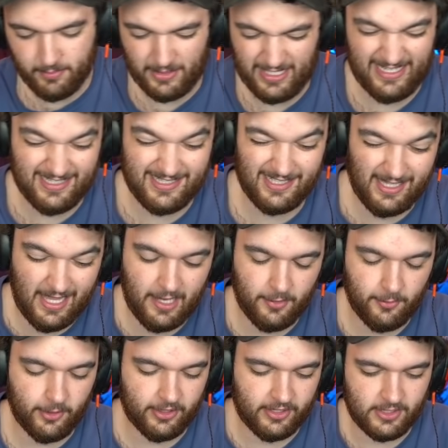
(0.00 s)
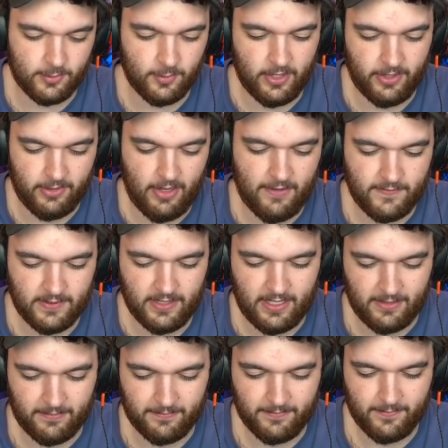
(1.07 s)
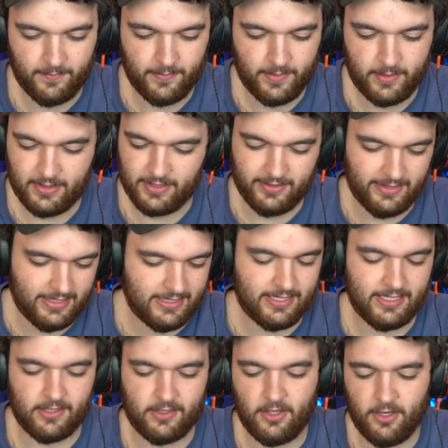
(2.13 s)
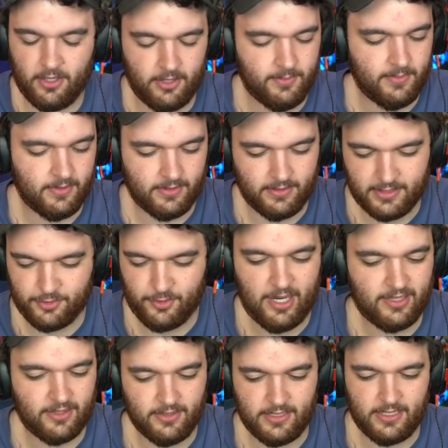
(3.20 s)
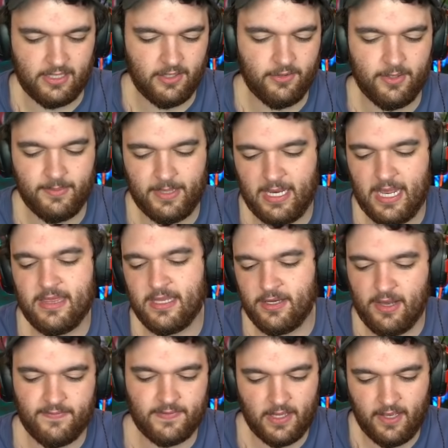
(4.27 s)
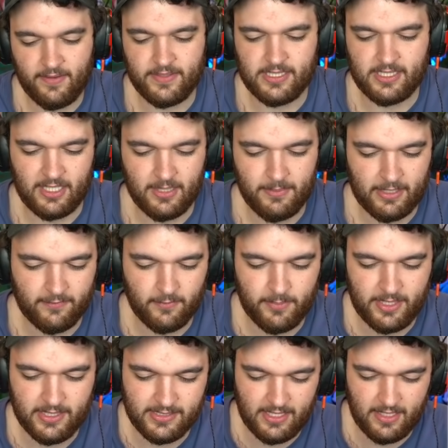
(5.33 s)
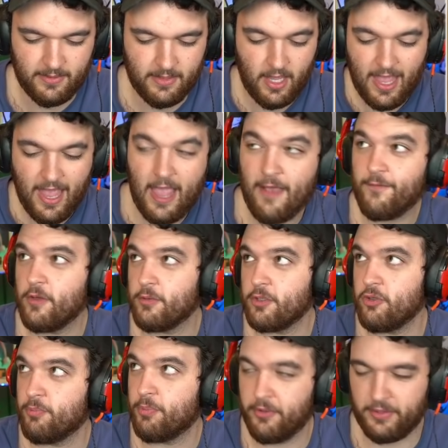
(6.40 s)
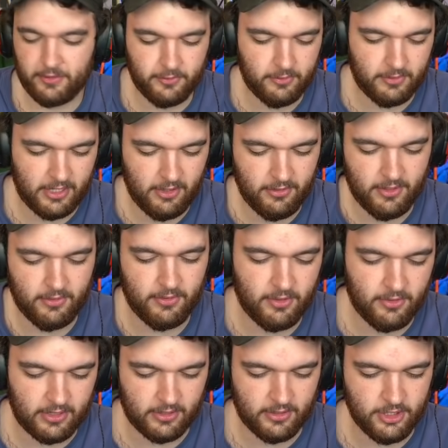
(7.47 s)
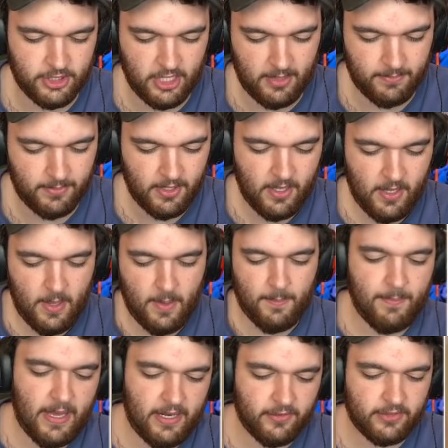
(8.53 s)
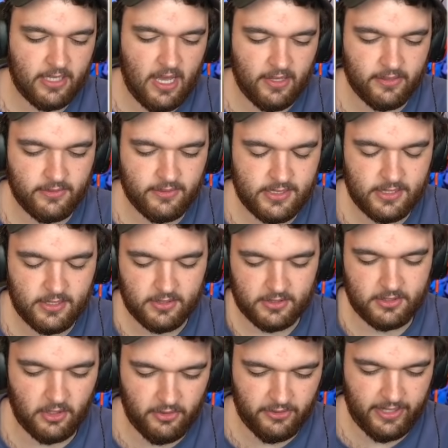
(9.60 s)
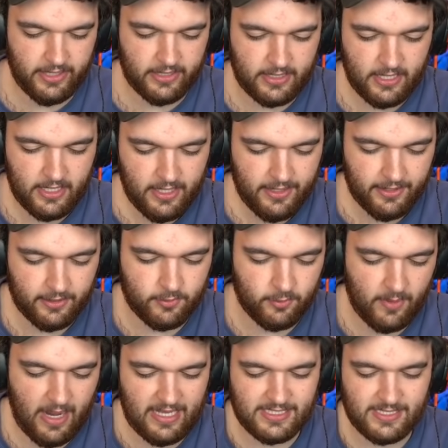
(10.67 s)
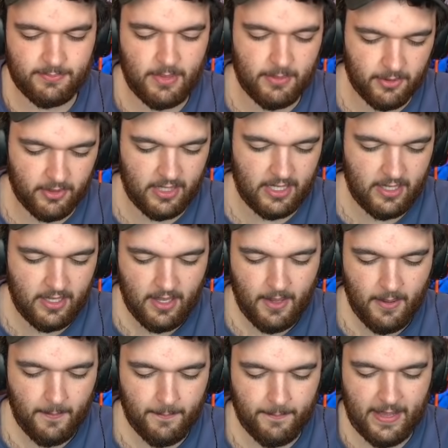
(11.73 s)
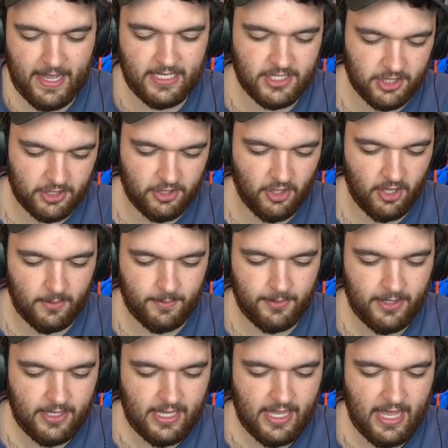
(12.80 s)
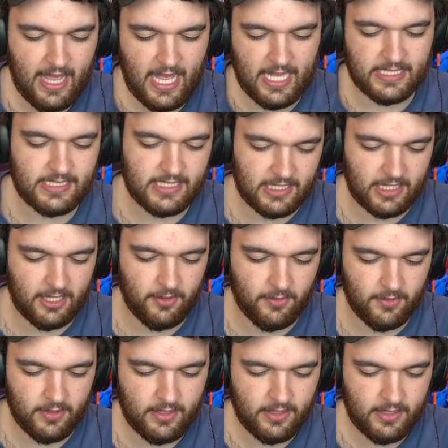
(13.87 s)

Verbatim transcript: it, but it is a lot of work as well. You have to like list the card, track the, you know what I mean? And then you have to obviously get it back from PSA. If you do pull the Lugia, though, you're in good shape. Metal Goggles, Golduck, Grass Memory, Magikarp, Execute,